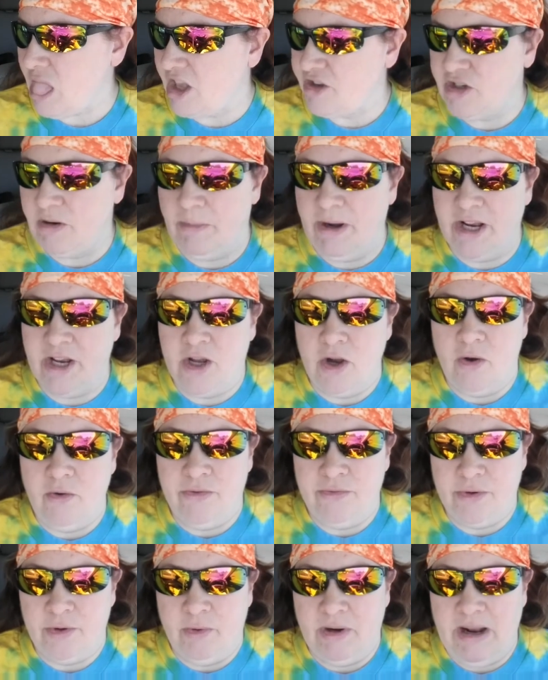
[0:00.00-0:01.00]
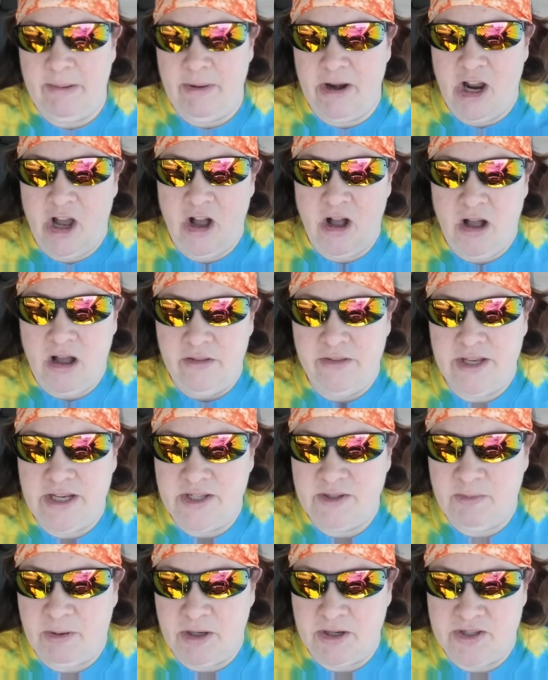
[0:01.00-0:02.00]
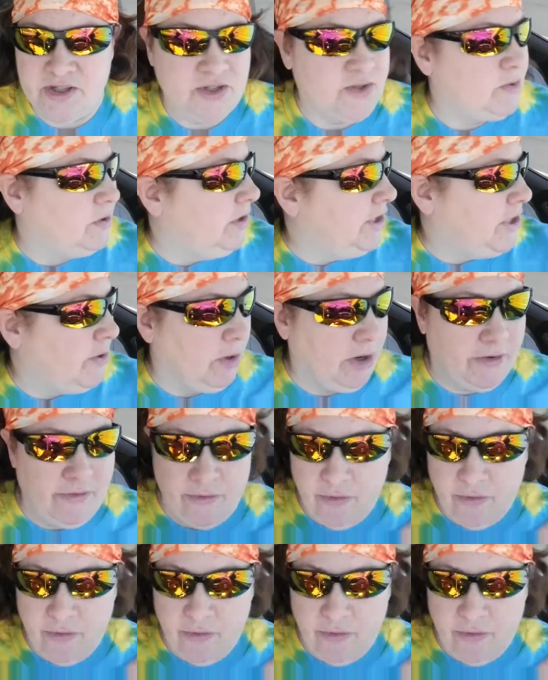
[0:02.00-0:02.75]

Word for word: So I'm going to go through and I'm going to haul these purses really quick